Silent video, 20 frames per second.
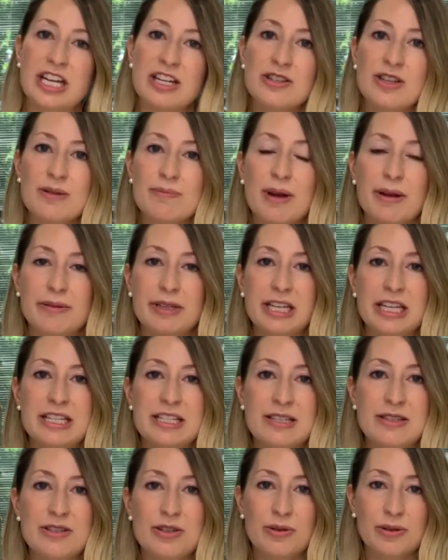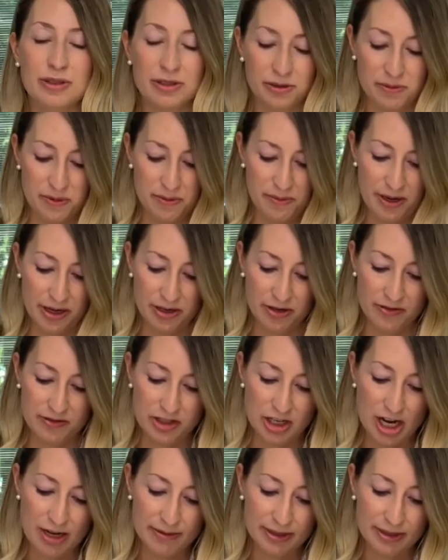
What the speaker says: so I probably need to do a little bit better job.